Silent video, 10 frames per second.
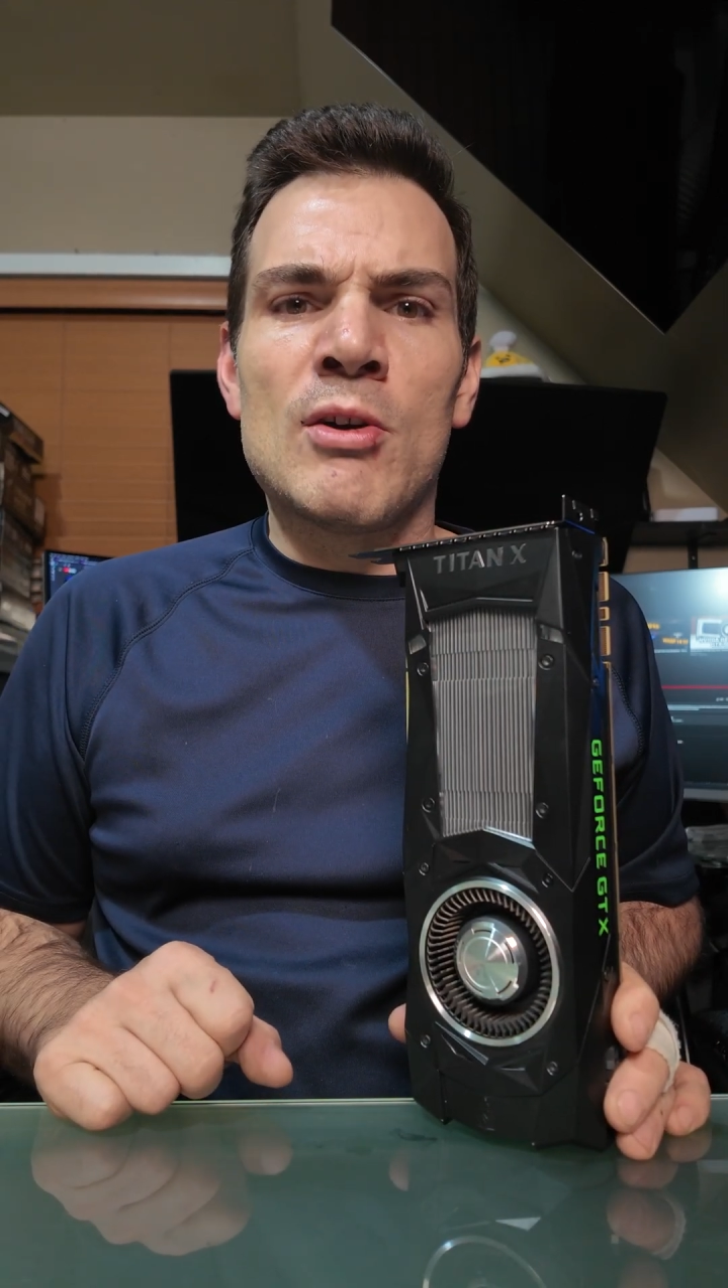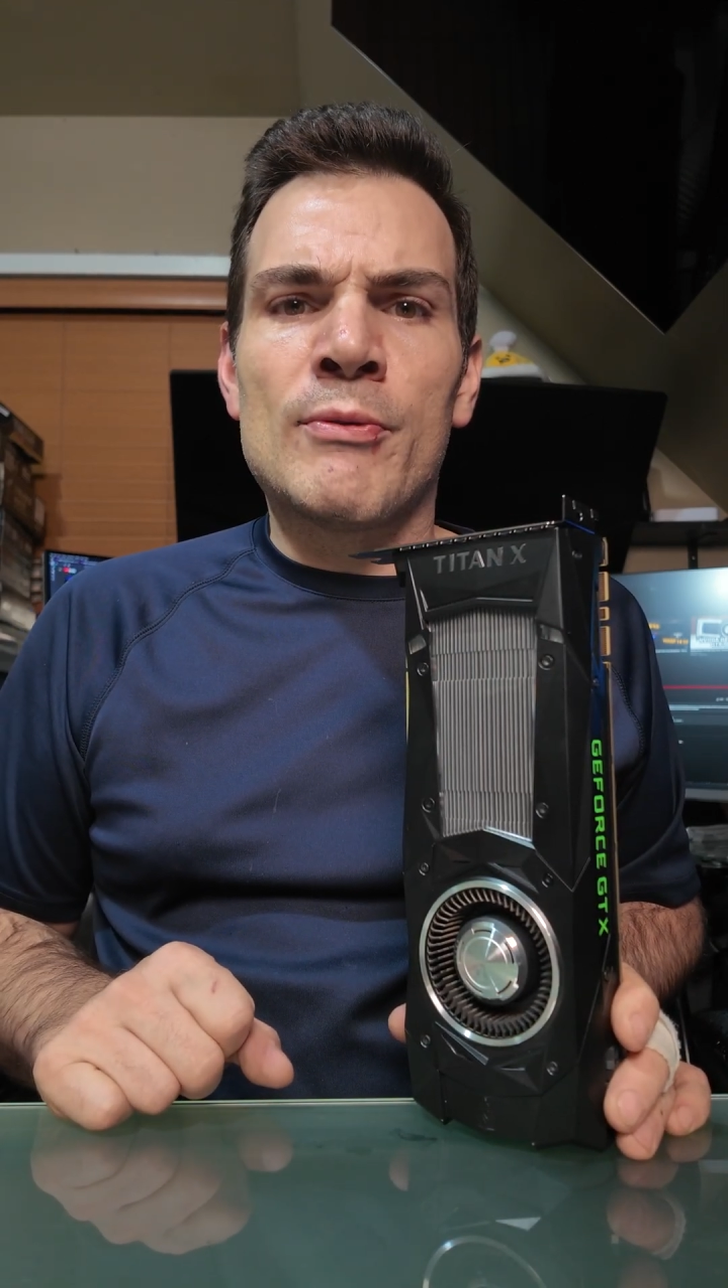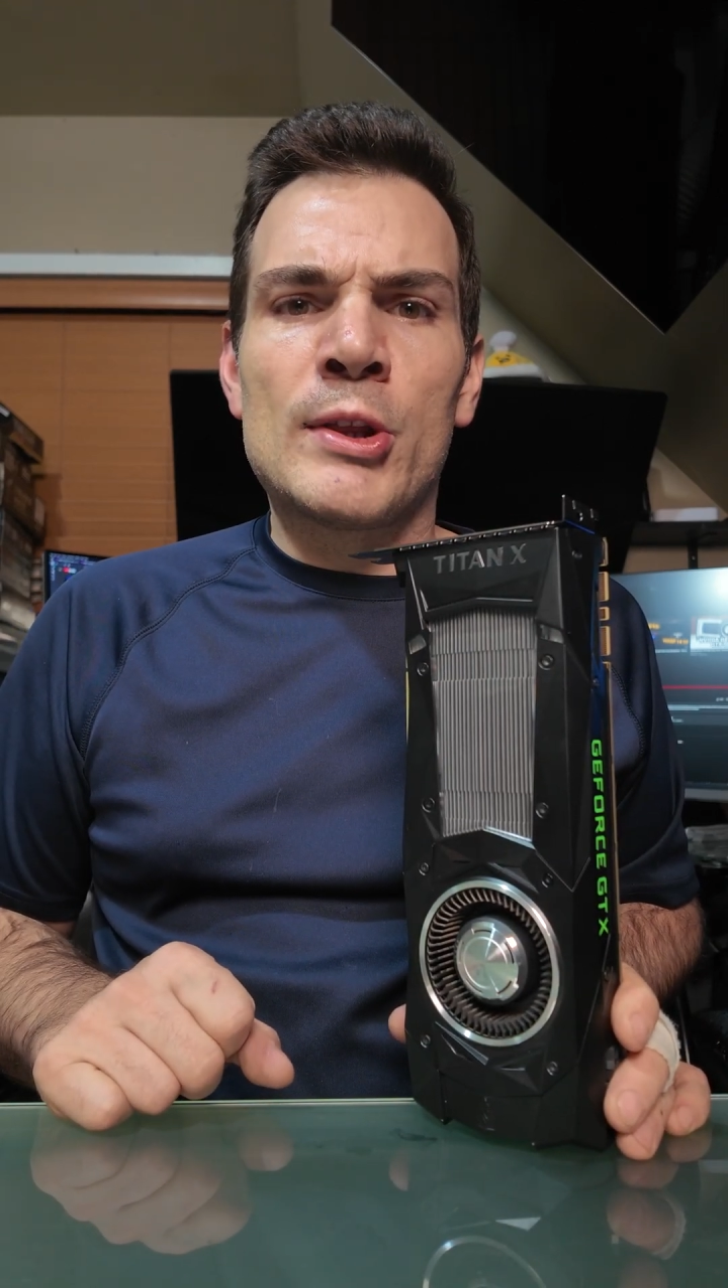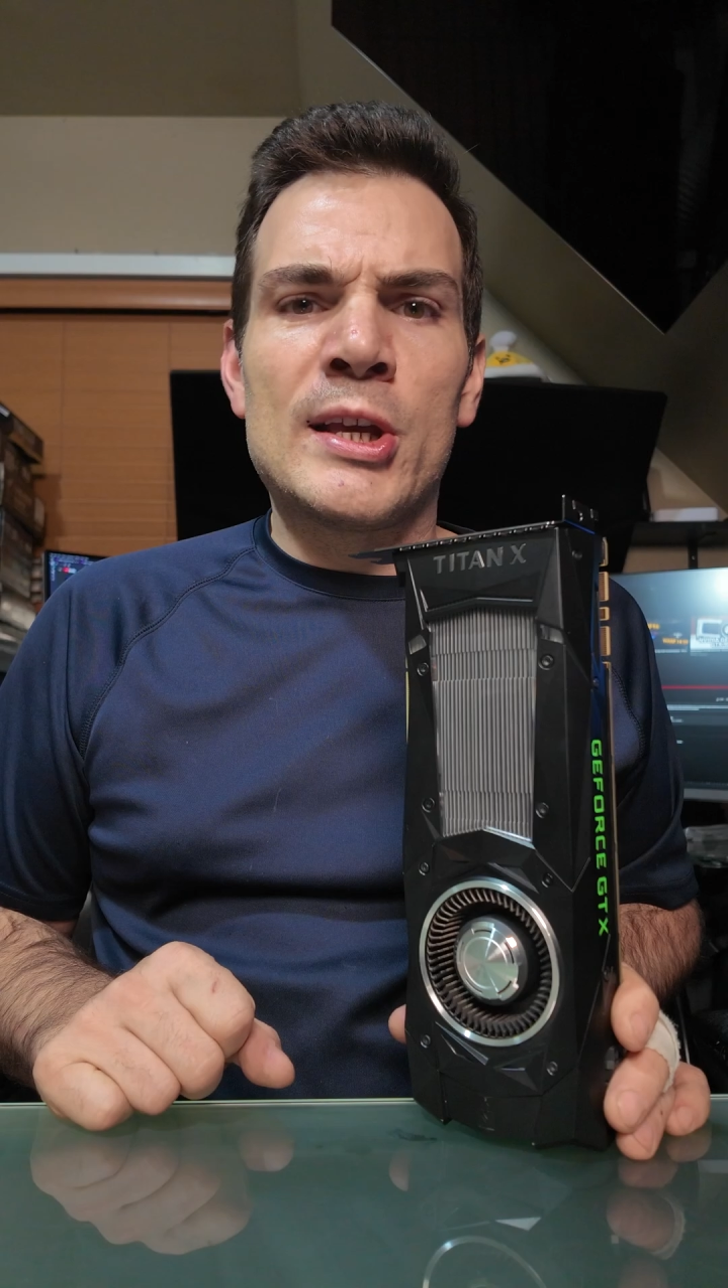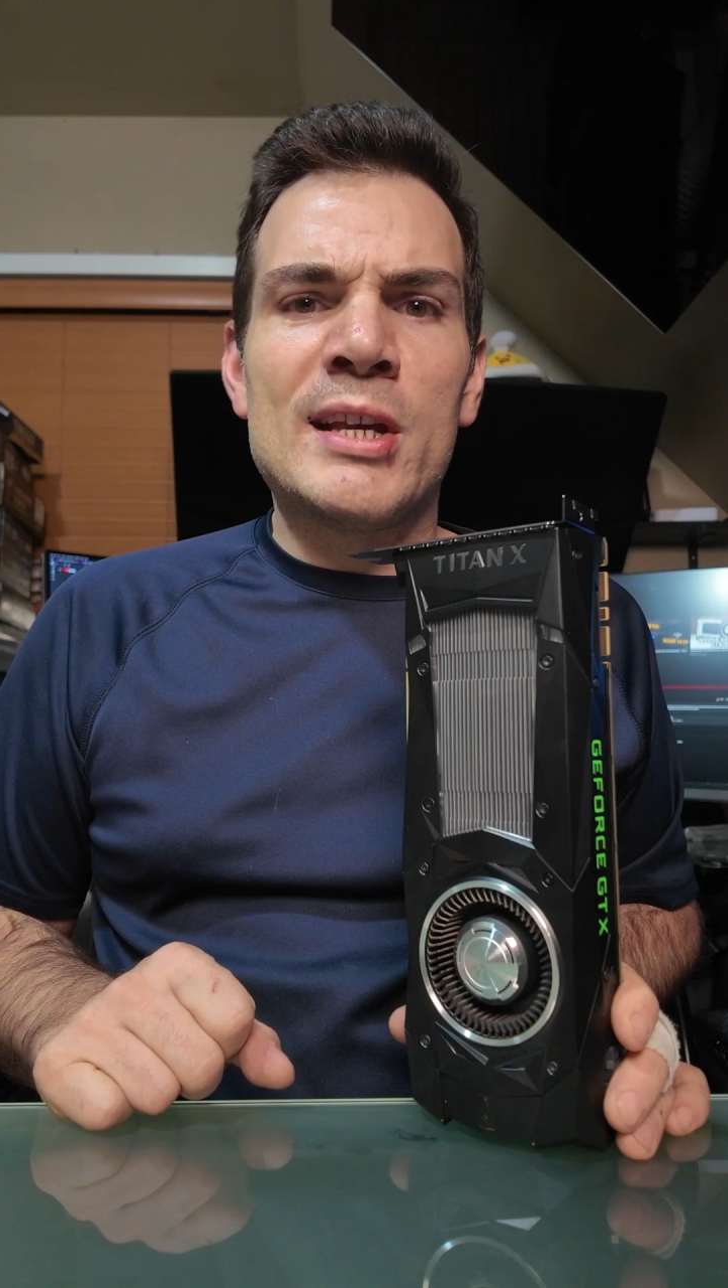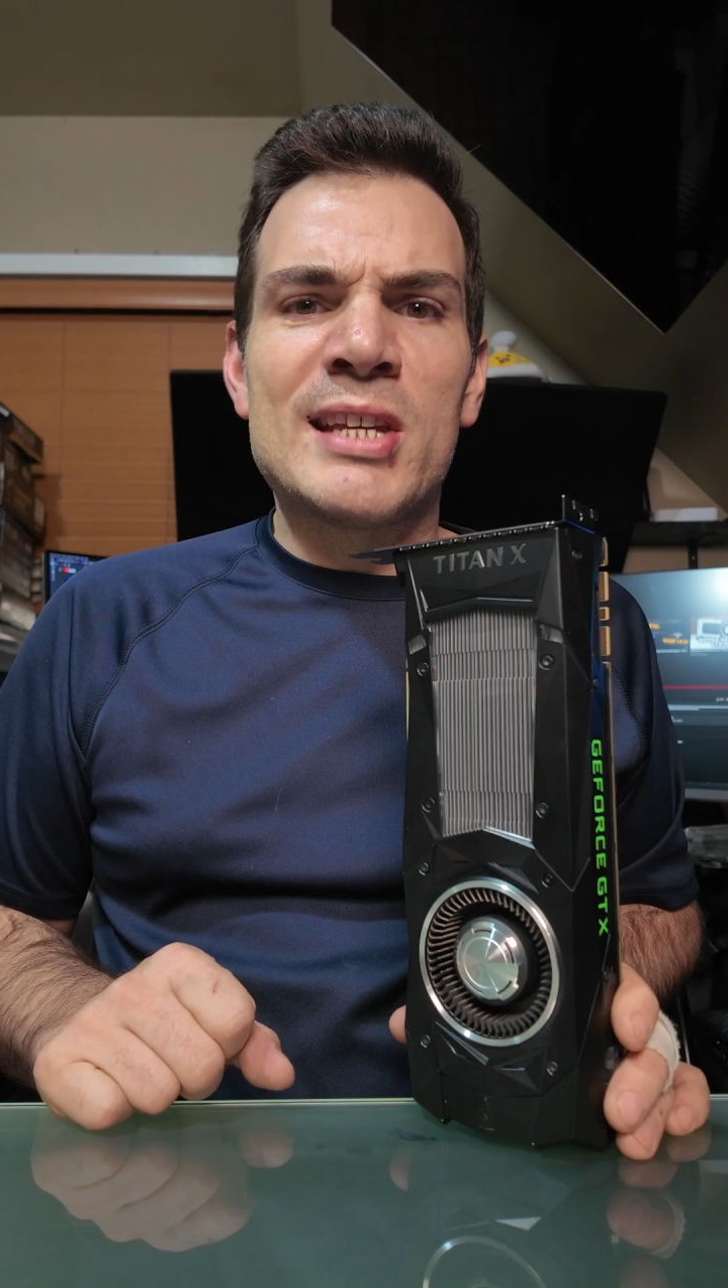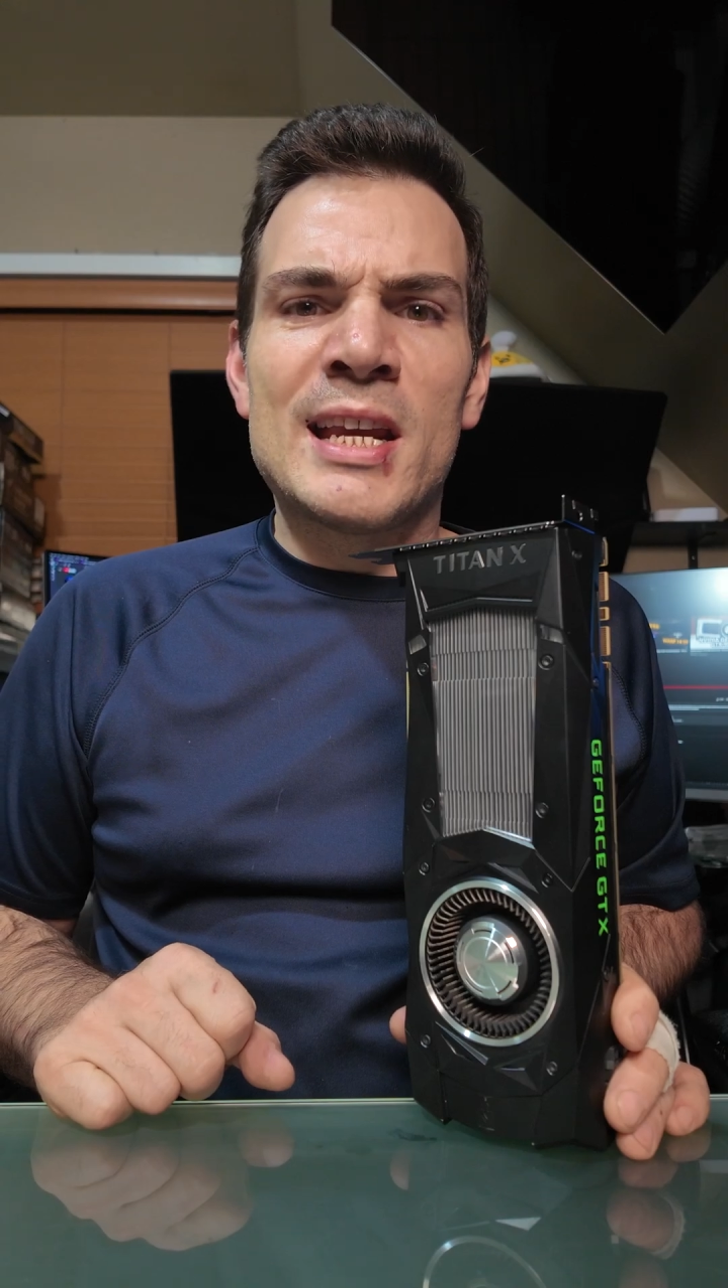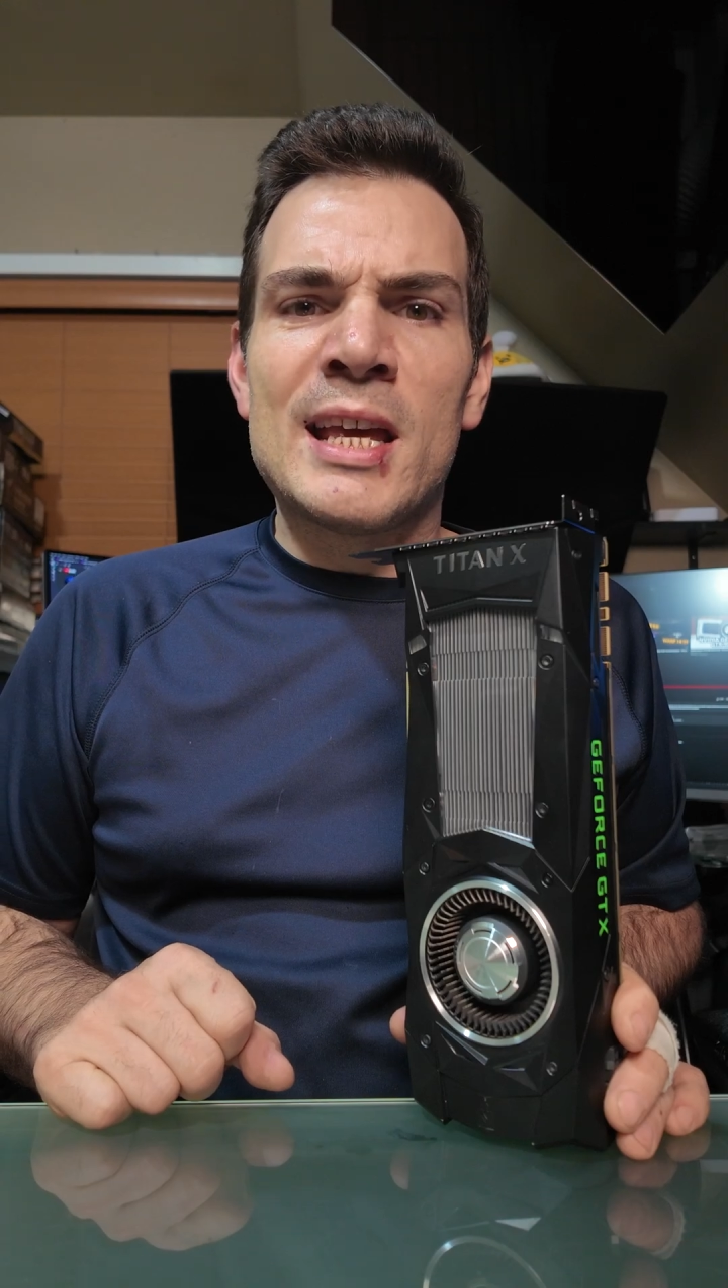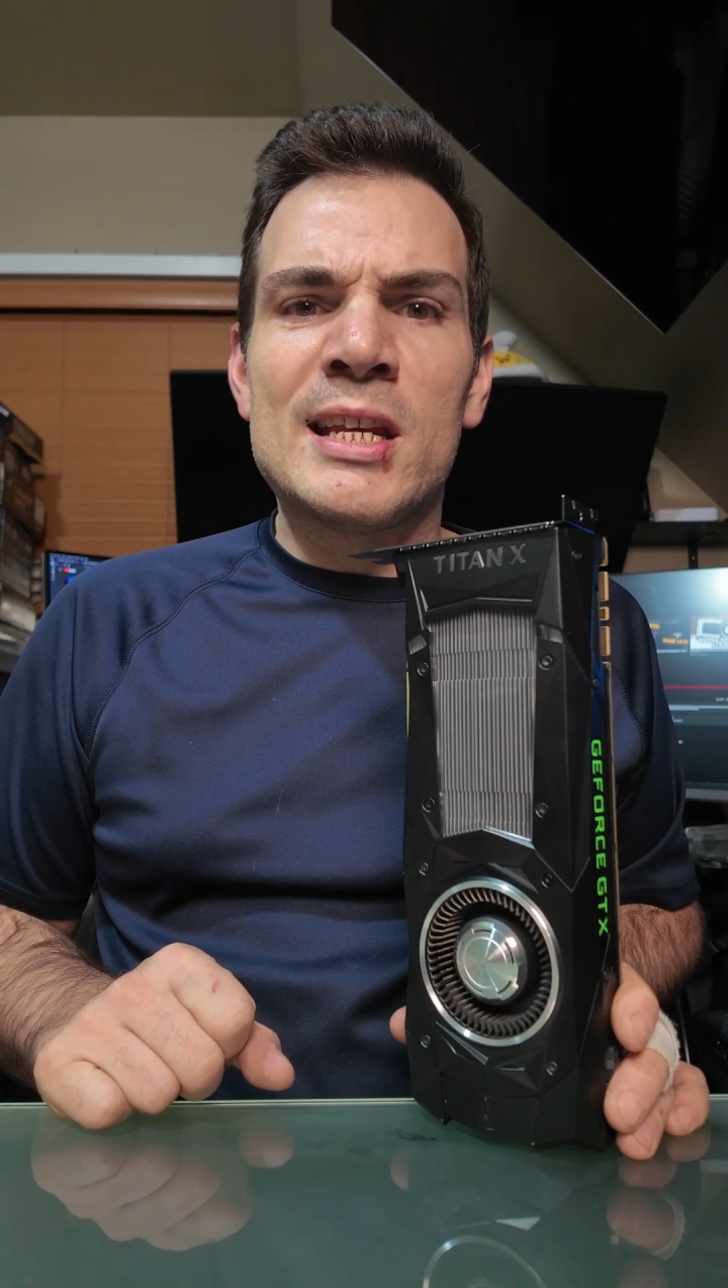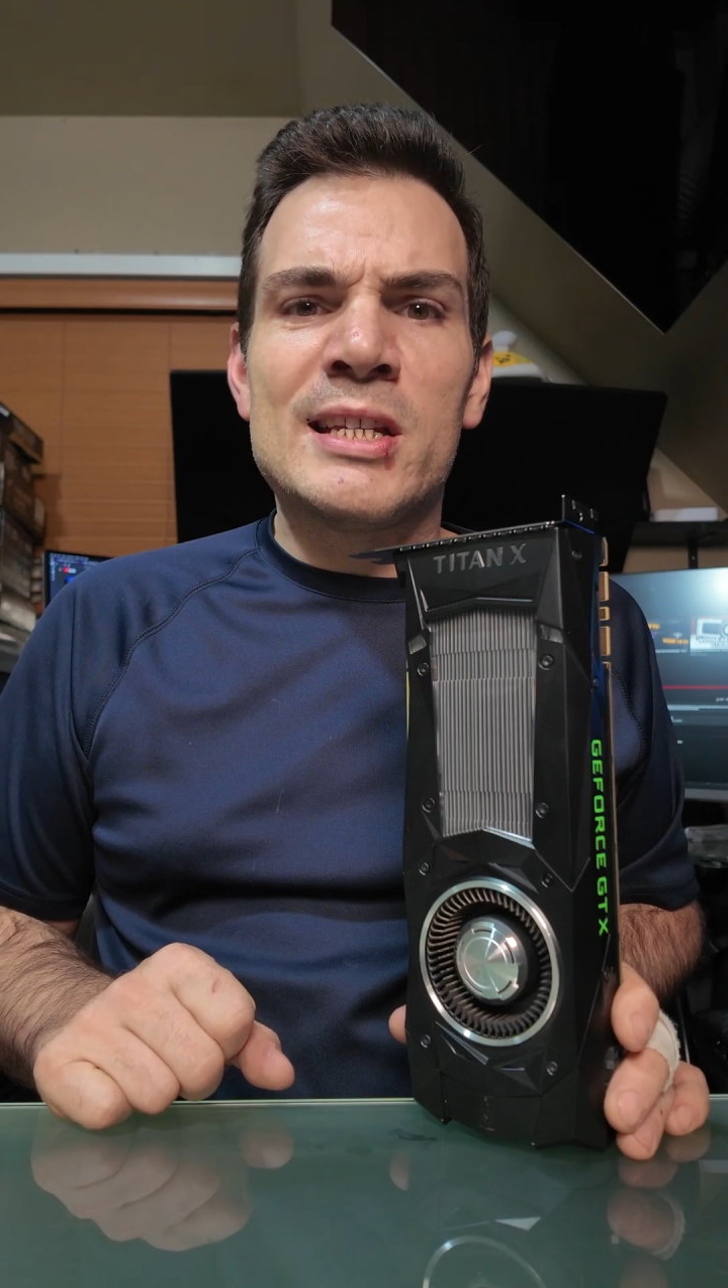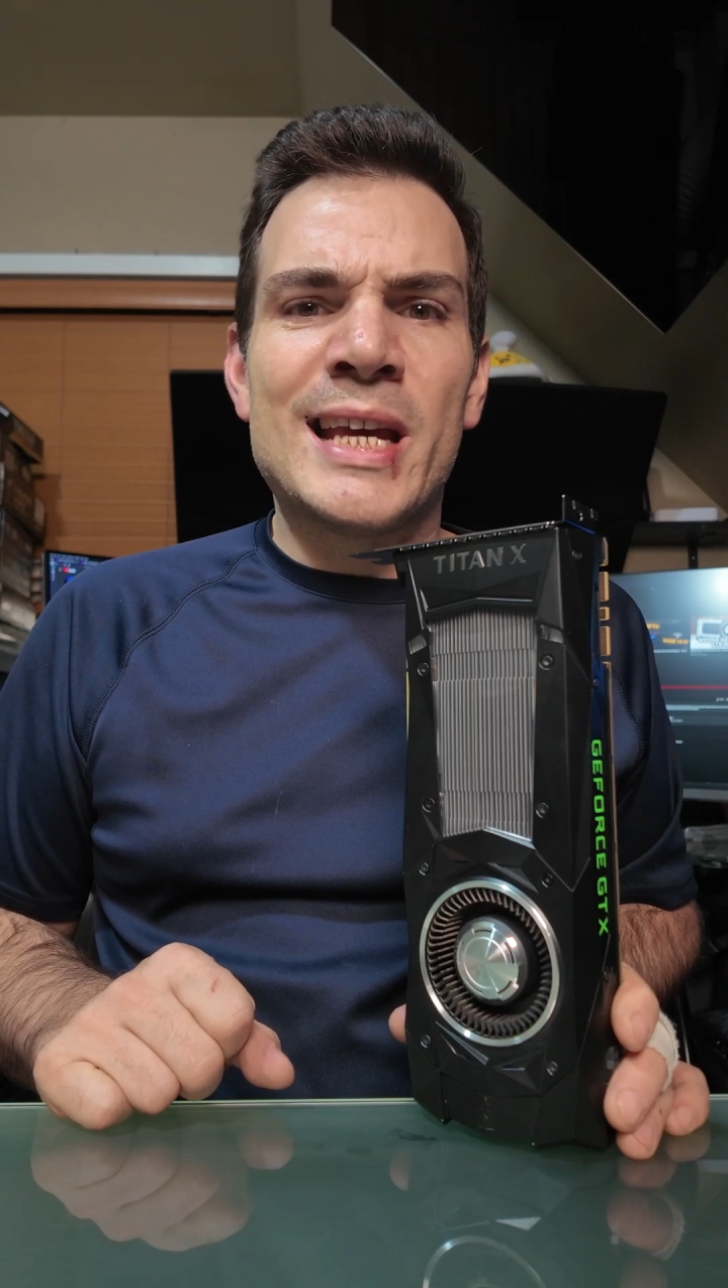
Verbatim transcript: over the 1080